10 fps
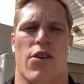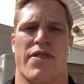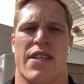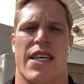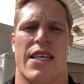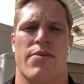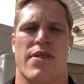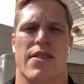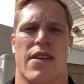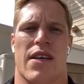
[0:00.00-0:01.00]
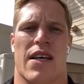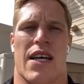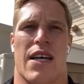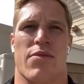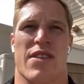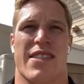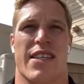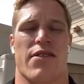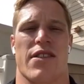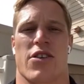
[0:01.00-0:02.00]
uh, of teams. Um,
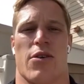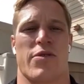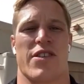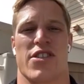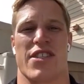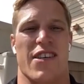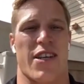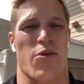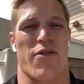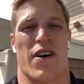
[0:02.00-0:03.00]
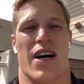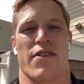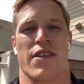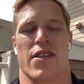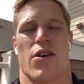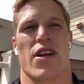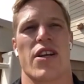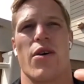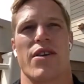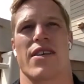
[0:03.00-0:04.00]
considering this competition is only what five years old,
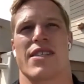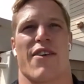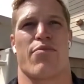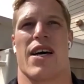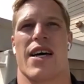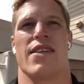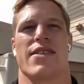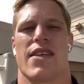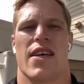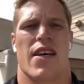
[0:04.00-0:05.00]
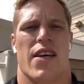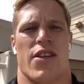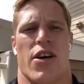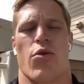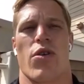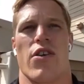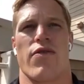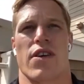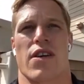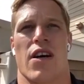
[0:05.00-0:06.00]
I know yeah. it does have players, you know, all
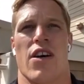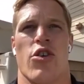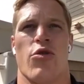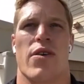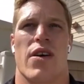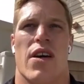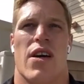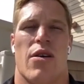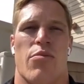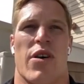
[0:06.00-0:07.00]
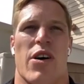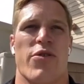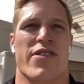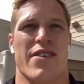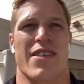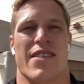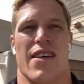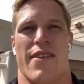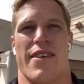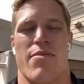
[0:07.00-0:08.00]
over the globe, but also
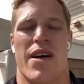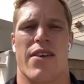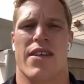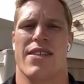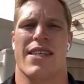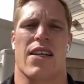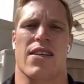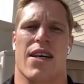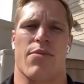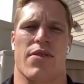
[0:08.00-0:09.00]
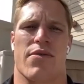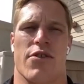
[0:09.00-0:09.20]
this like the American talent coming